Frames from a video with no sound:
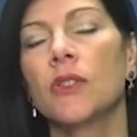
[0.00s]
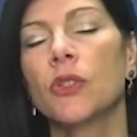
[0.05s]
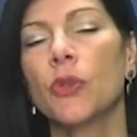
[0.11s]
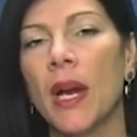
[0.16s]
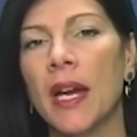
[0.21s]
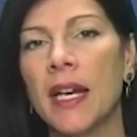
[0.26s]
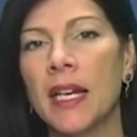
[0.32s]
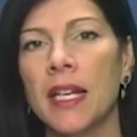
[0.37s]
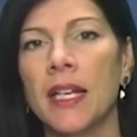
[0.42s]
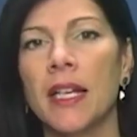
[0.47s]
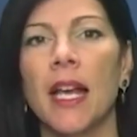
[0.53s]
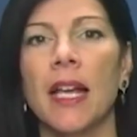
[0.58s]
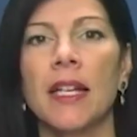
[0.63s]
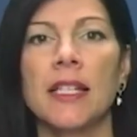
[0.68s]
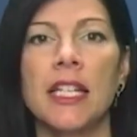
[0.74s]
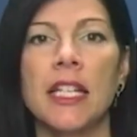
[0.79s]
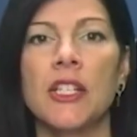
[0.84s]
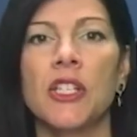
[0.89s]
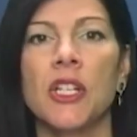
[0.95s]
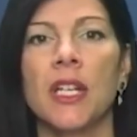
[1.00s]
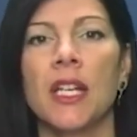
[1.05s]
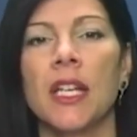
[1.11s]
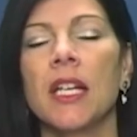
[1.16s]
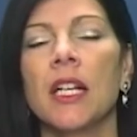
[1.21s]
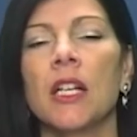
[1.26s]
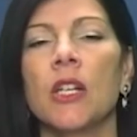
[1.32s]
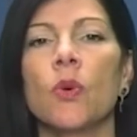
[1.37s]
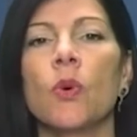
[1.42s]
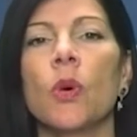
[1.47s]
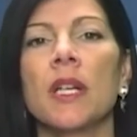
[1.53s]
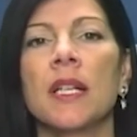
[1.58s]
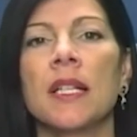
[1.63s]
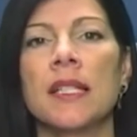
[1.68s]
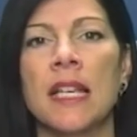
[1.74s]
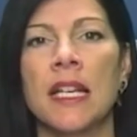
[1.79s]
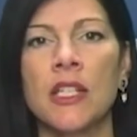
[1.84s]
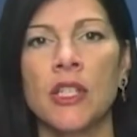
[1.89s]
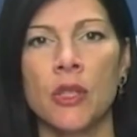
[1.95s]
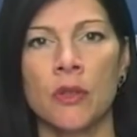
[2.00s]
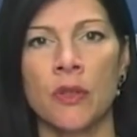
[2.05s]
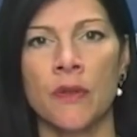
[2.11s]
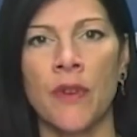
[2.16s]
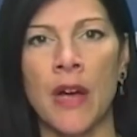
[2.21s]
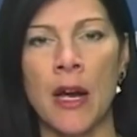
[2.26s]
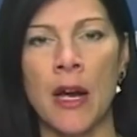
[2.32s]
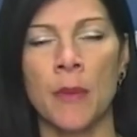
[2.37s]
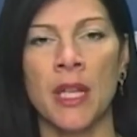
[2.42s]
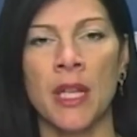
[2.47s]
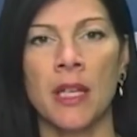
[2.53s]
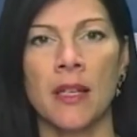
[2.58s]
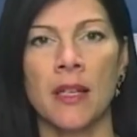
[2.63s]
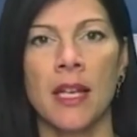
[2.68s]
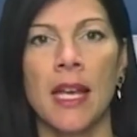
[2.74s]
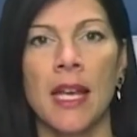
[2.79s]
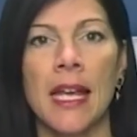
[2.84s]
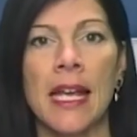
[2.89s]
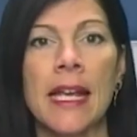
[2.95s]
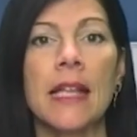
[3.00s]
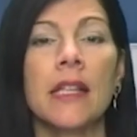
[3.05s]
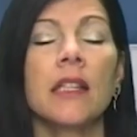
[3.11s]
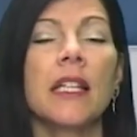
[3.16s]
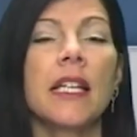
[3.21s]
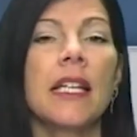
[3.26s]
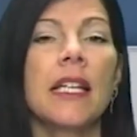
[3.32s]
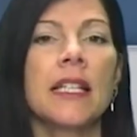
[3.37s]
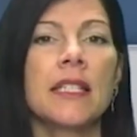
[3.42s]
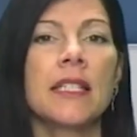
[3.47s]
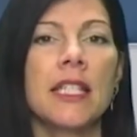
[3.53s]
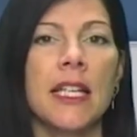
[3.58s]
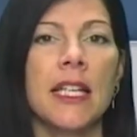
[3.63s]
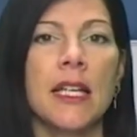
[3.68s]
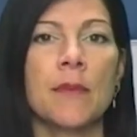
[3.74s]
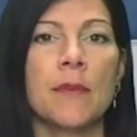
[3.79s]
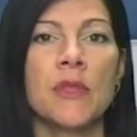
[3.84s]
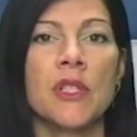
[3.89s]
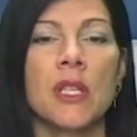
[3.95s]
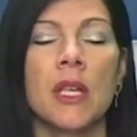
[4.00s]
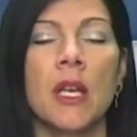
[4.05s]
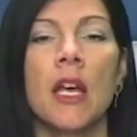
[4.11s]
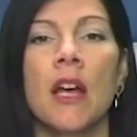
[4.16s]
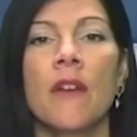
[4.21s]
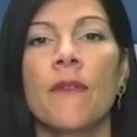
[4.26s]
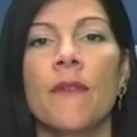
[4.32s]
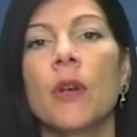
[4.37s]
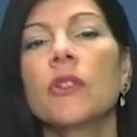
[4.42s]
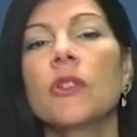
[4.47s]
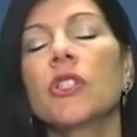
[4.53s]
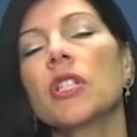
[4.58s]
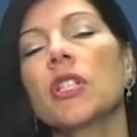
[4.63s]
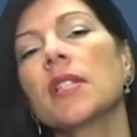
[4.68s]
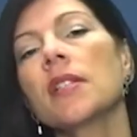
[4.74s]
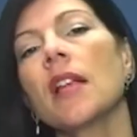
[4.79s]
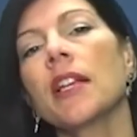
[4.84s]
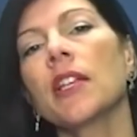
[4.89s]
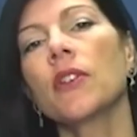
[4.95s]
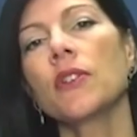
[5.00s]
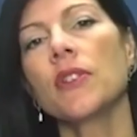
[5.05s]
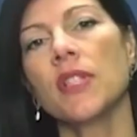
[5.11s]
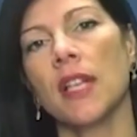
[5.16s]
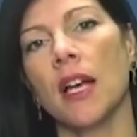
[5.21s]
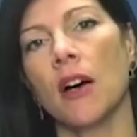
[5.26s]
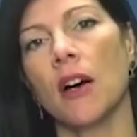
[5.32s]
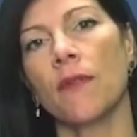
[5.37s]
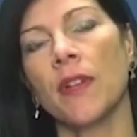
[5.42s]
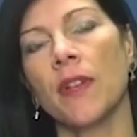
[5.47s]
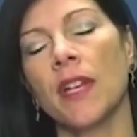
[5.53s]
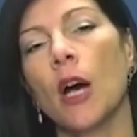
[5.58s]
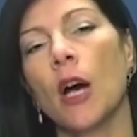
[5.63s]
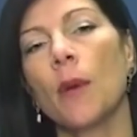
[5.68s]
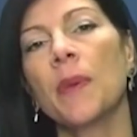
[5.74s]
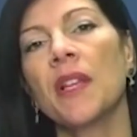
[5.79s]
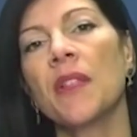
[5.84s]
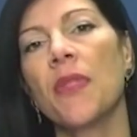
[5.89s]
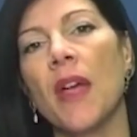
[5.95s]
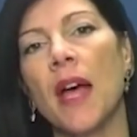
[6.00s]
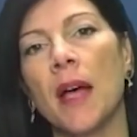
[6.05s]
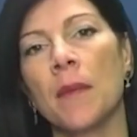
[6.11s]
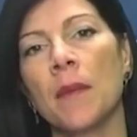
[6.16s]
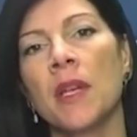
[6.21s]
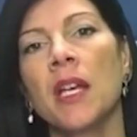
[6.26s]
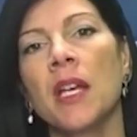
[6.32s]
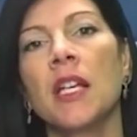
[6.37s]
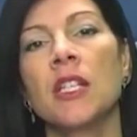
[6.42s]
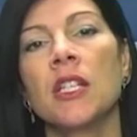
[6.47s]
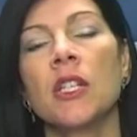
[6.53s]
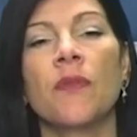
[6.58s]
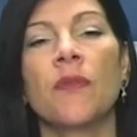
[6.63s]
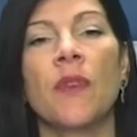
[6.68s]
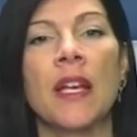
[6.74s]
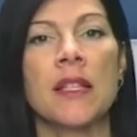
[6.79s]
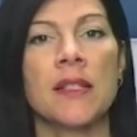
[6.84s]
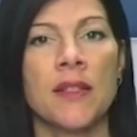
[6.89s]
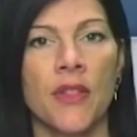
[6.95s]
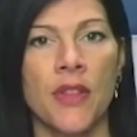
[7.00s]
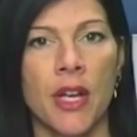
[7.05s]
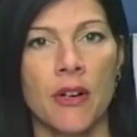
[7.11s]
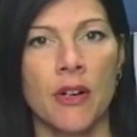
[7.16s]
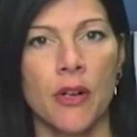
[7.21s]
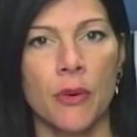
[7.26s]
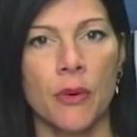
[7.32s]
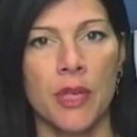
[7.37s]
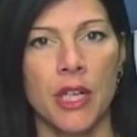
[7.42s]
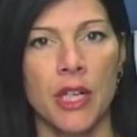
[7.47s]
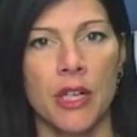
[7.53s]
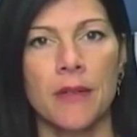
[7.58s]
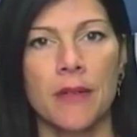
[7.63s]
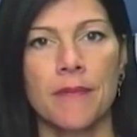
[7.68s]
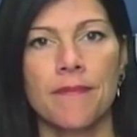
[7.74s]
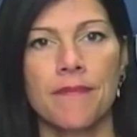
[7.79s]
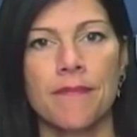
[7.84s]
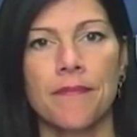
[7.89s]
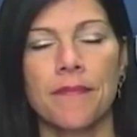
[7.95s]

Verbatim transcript: training and teaching in an organizational environment and leading teams, folks just like yourself, and helping them to advance their career.